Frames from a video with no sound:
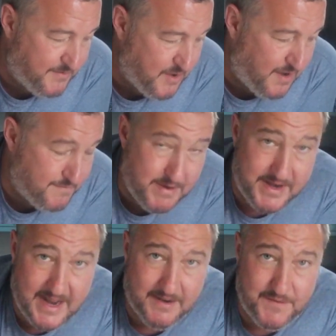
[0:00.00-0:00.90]
and I've
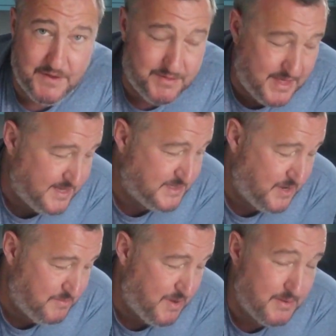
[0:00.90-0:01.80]
written down a few things,
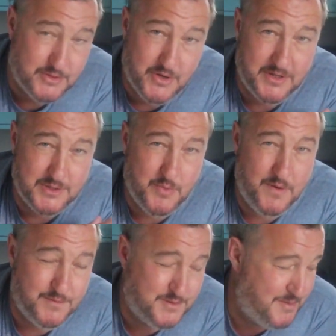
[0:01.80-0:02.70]
so I'm going to try not to
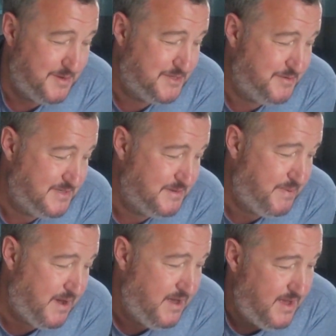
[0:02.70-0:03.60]
waffle too much, Teresa,
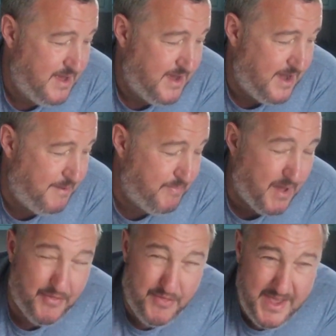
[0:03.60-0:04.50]
but I
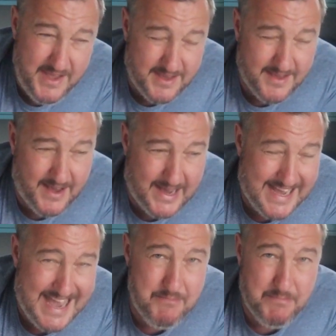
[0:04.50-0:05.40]
think
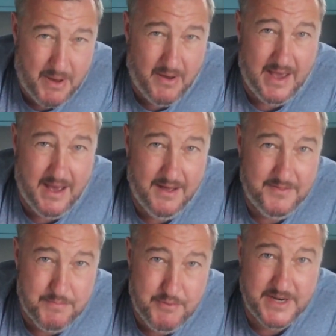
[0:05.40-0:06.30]
our empire,
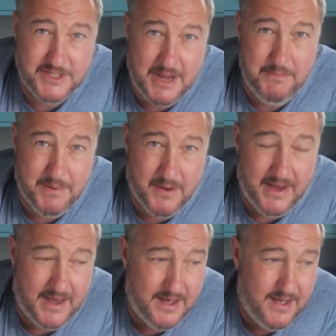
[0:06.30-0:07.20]
the British
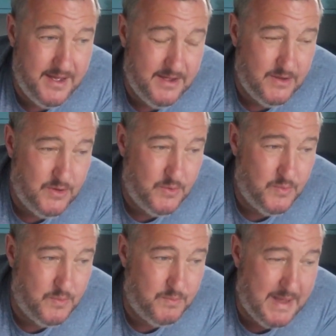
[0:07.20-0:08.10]
Empire,
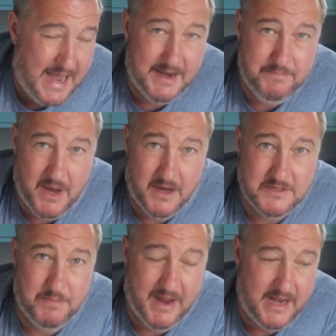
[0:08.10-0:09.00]
had part
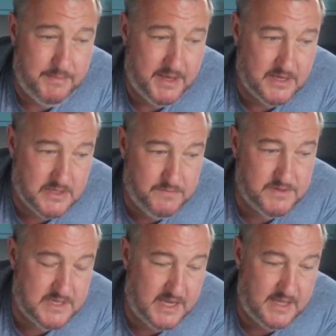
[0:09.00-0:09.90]
to play in it, because
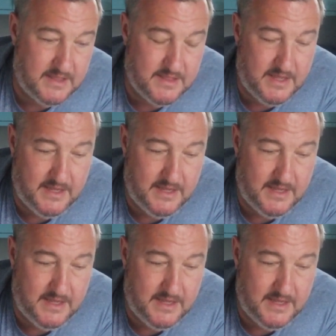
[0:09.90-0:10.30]
obviously